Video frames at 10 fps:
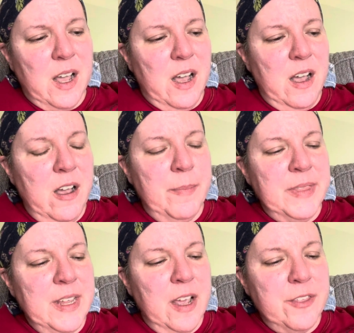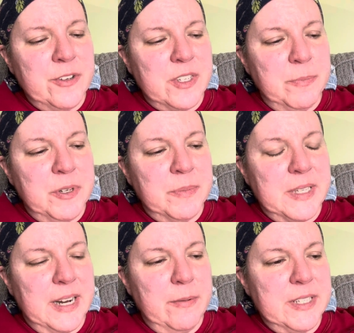The other symptoms
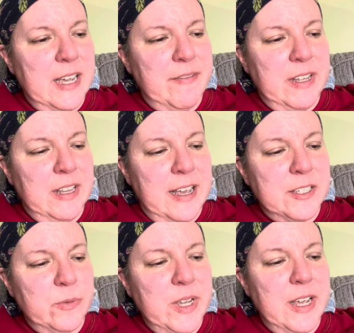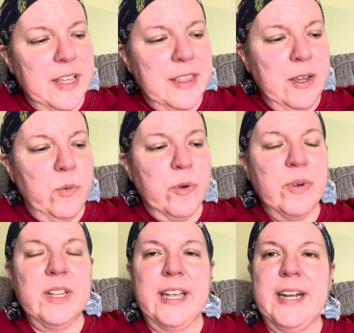that I was having last week, I think, were
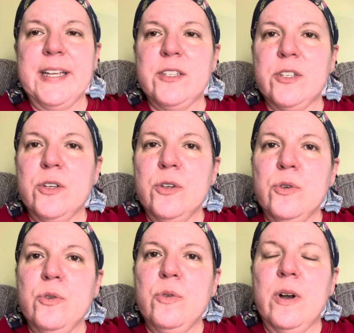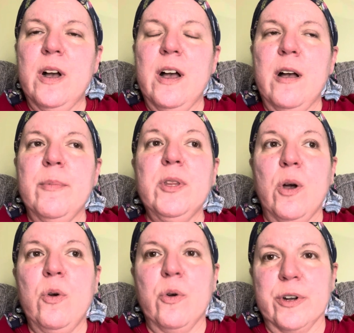related to
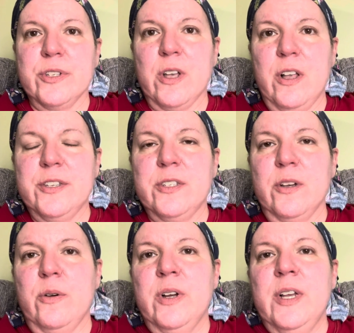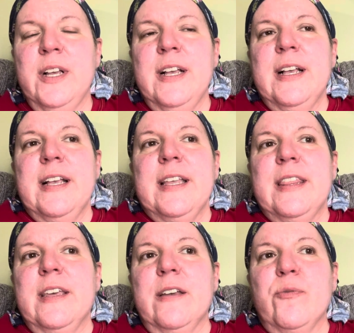low cortisol. So
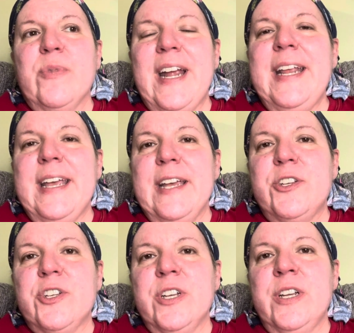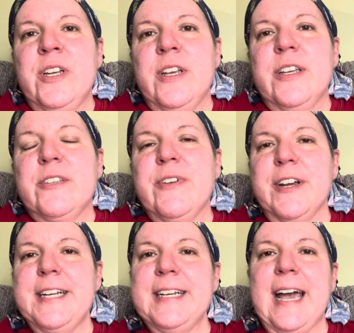the radiation is
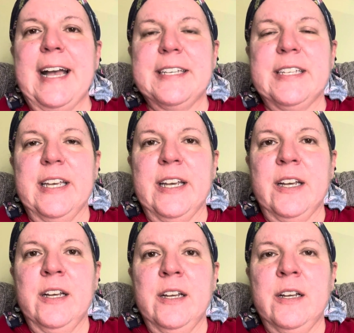very taxing